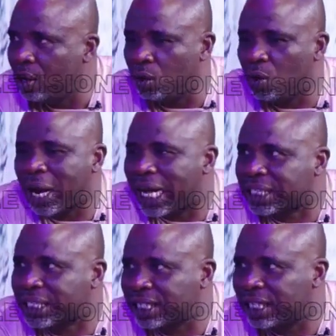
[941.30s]
Who
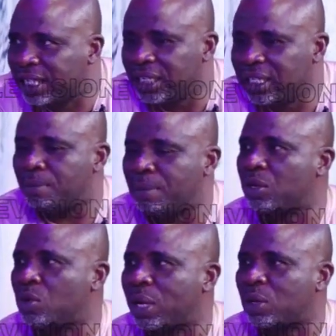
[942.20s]
has the
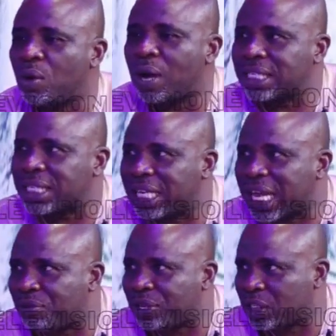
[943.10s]
magic one? Who has the
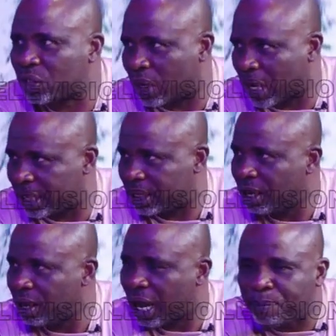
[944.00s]
life in his hand?
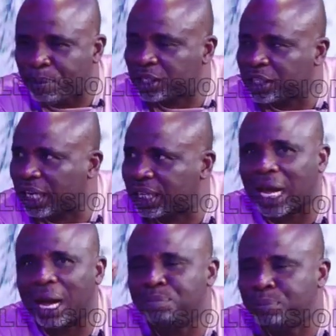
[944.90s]
And politicians
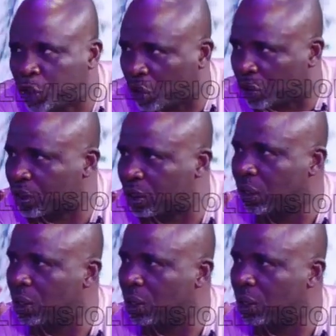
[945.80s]
are ambitious.